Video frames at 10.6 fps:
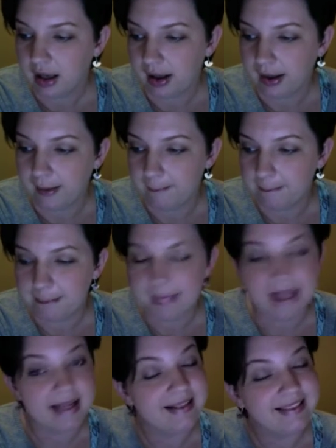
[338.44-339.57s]

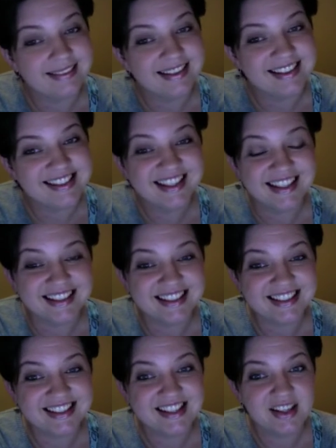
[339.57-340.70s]
And I think that's it.
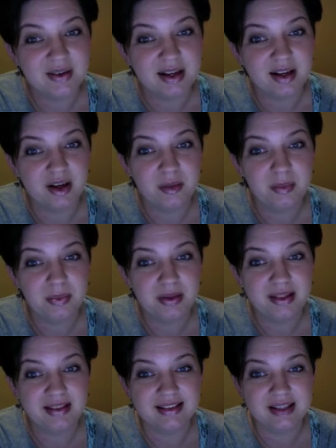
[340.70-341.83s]
So I hope
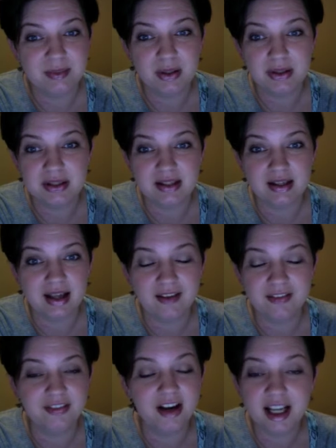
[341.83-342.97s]
with exhibitors, have
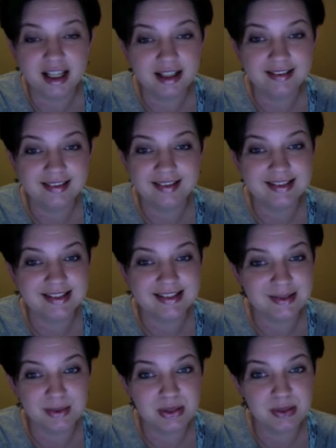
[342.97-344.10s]
fun. This is
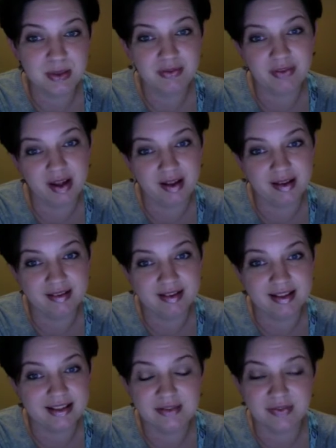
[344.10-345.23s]
supposed to be fun. It
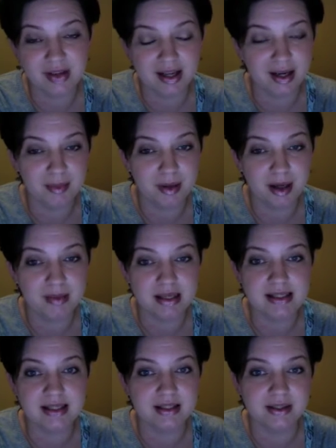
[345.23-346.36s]
is fun, I
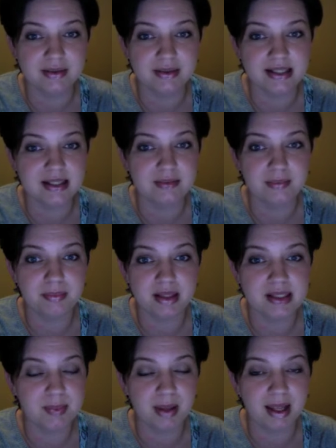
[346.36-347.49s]
promise. I know it's a
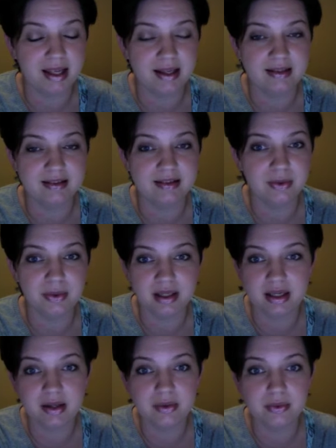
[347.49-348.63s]
pain
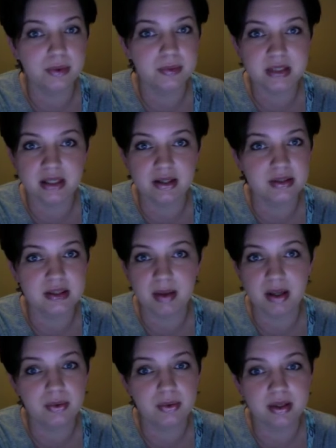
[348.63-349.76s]
coordinating groups. I know it's a
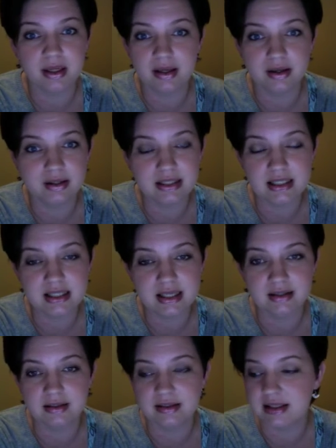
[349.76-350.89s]
pain coordinating all the
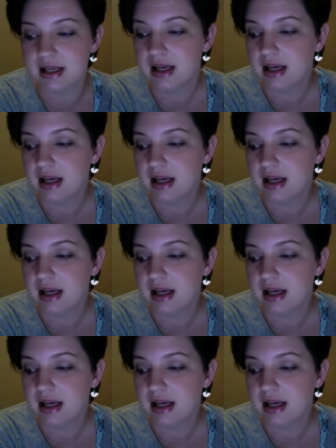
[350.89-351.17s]
details.